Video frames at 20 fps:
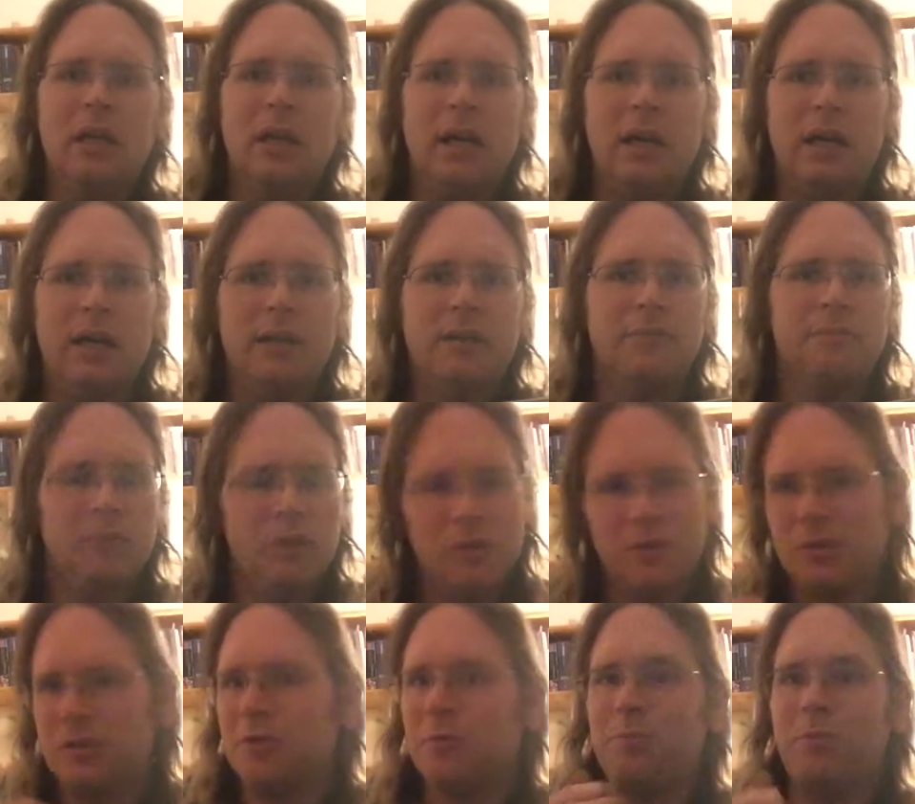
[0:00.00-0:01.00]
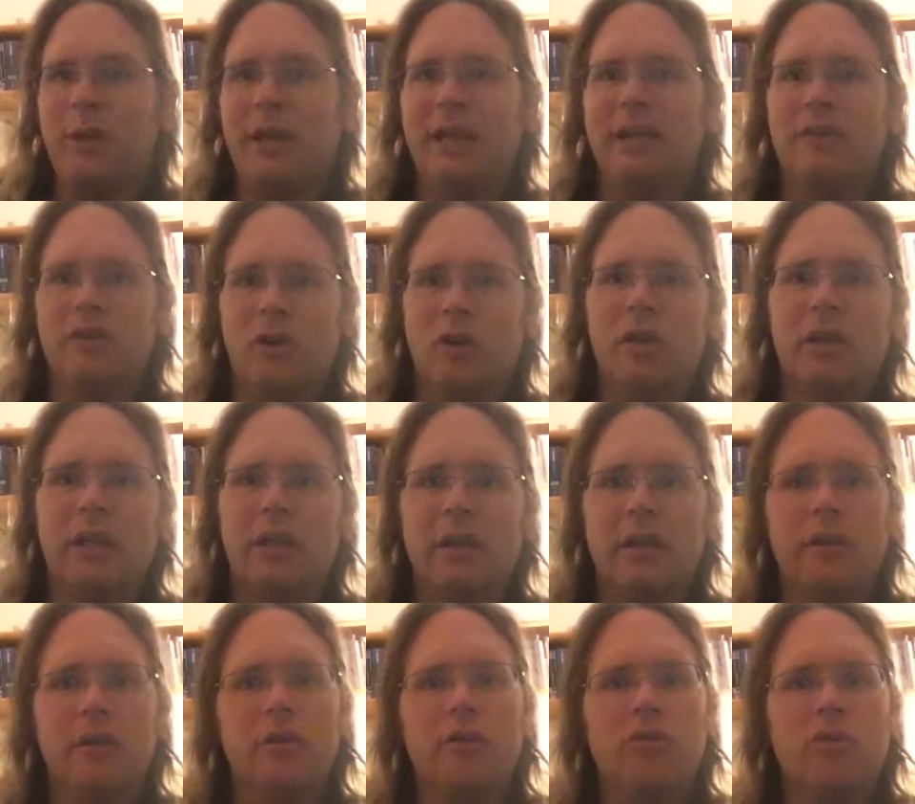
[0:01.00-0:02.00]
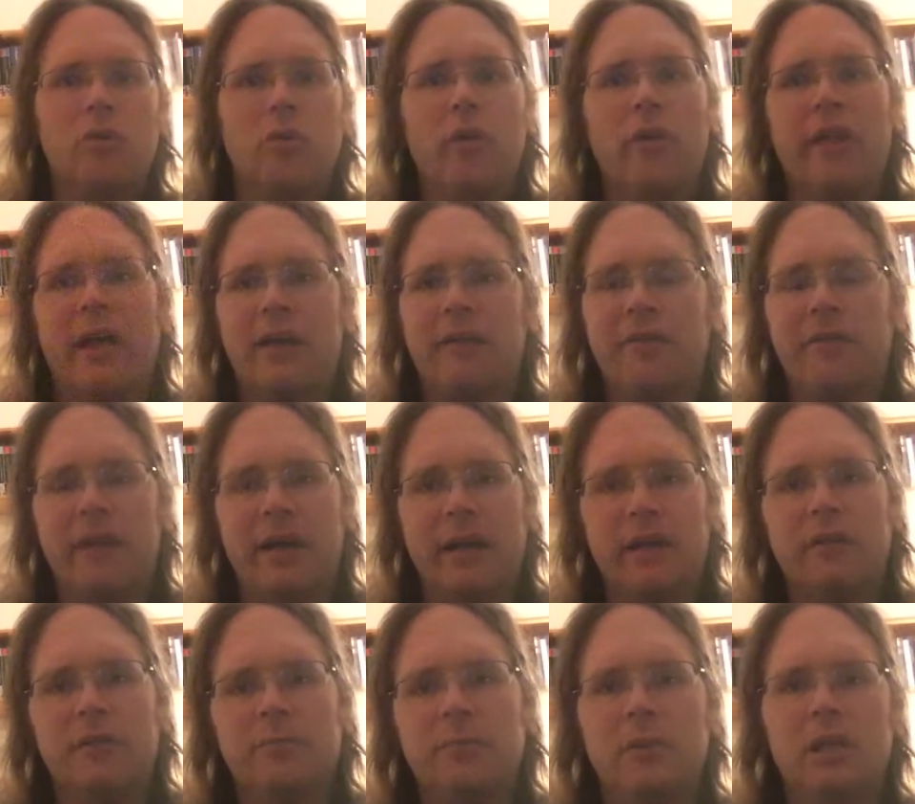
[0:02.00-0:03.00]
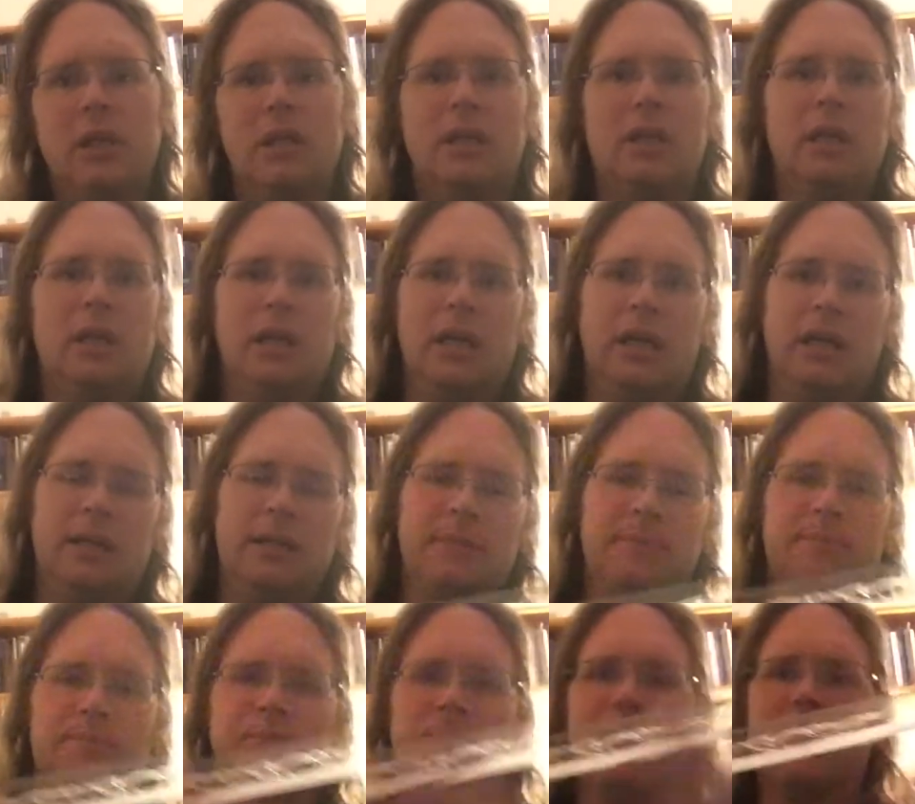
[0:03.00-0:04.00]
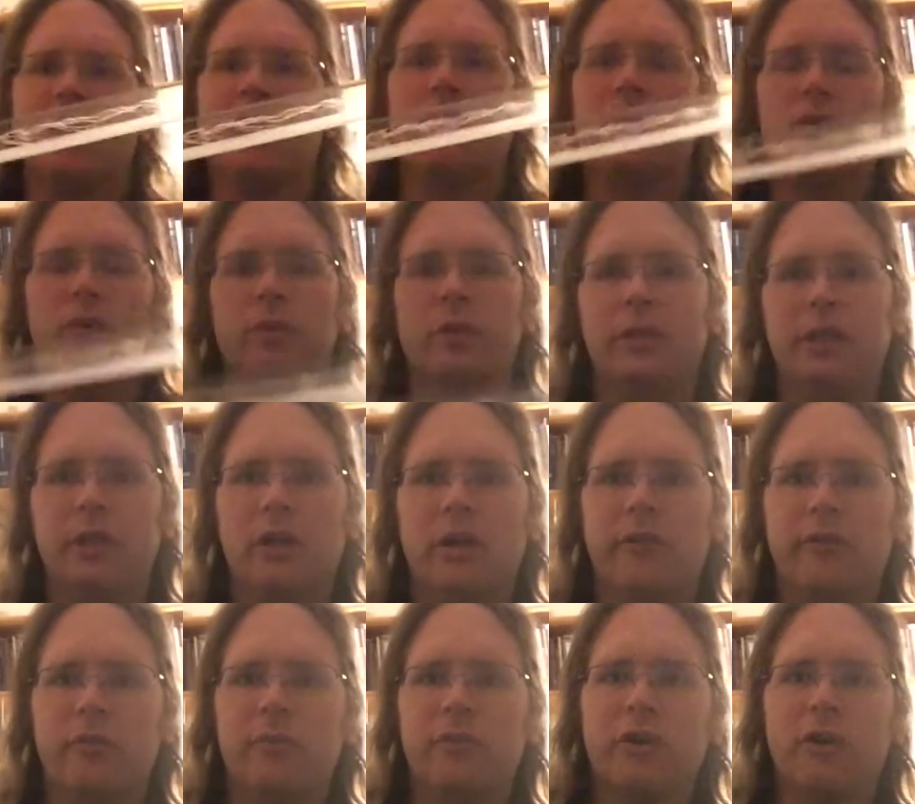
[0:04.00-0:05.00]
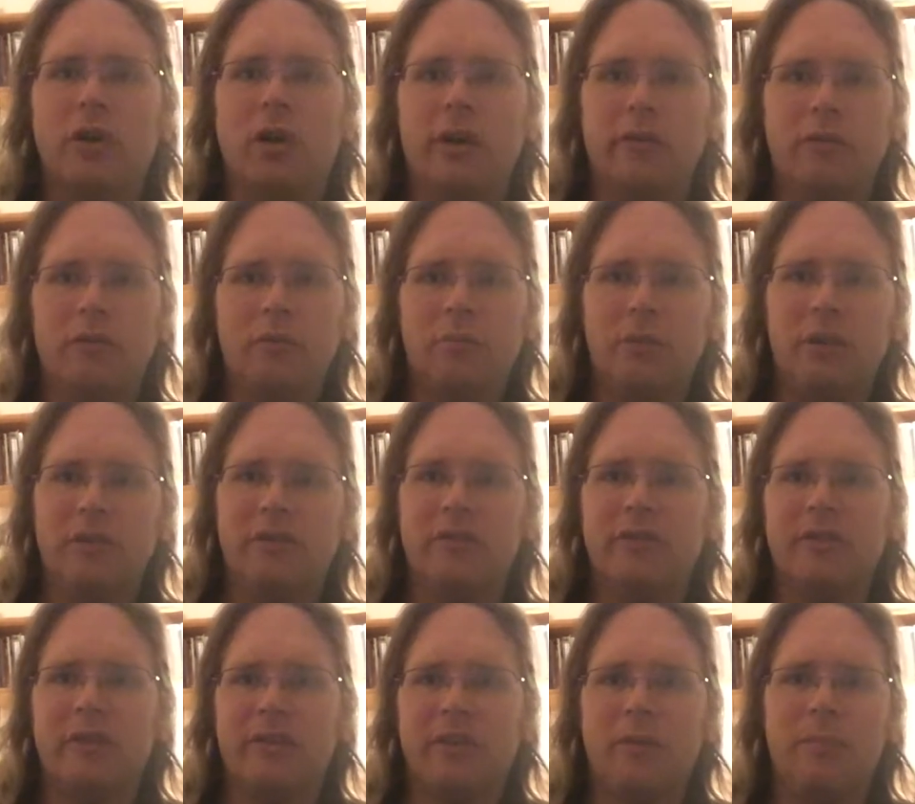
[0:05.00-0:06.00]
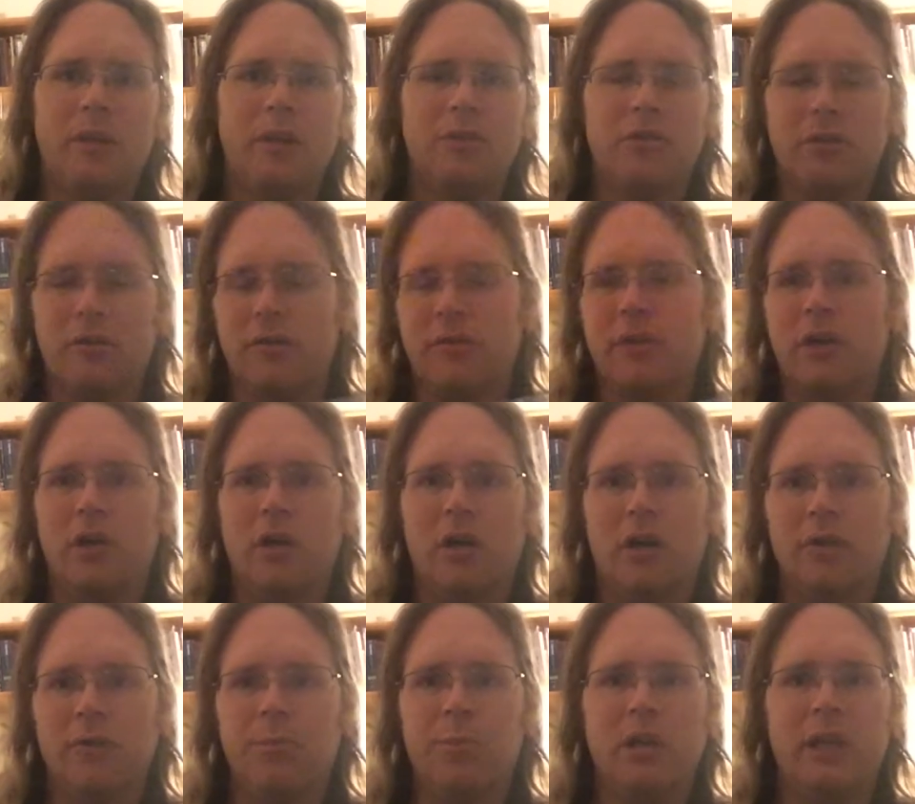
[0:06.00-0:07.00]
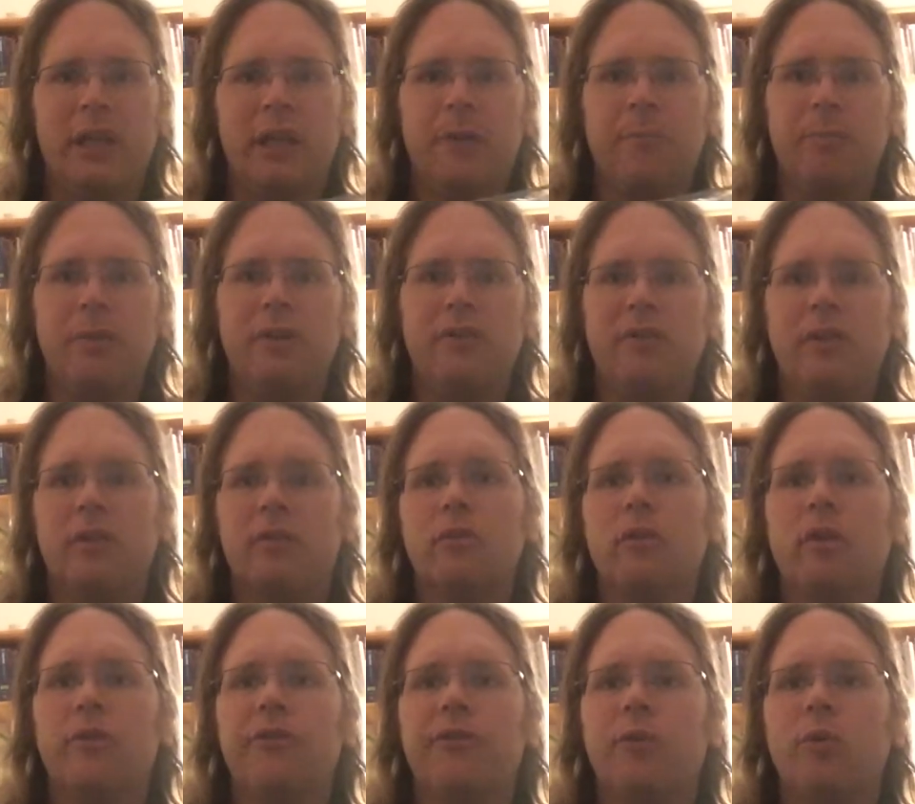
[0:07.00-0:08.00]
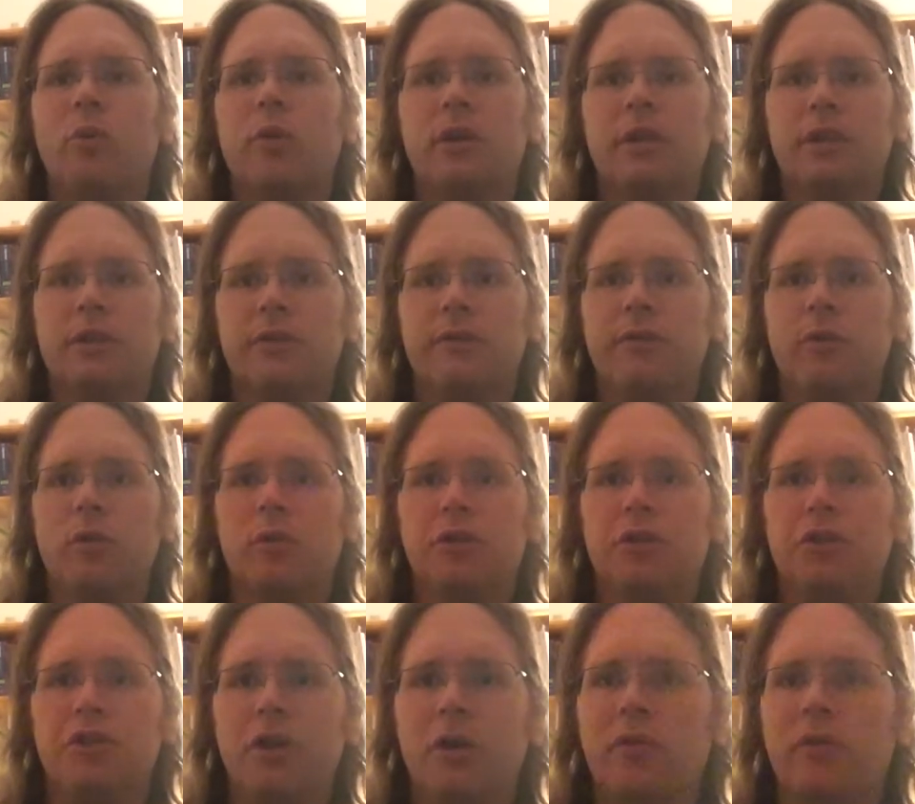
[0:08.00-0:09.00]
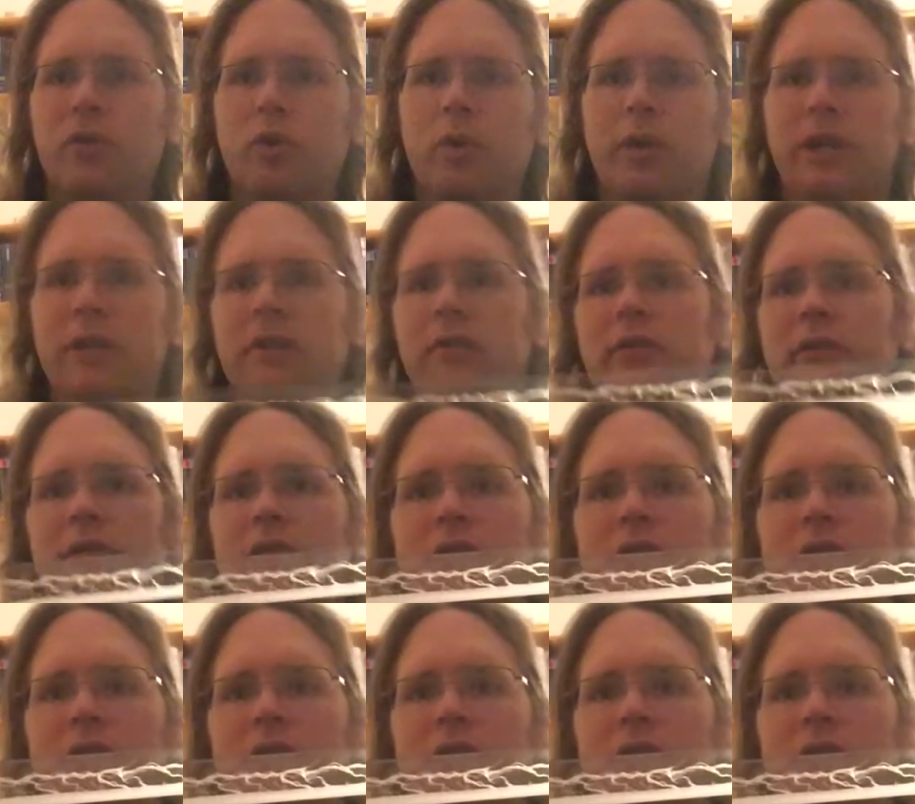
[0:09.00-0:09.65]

Uh, you can just paint on it and control that effect. Um, they're really awesome for costume pieces, as I mentioned, for cosplay. These things also work for shelf queens.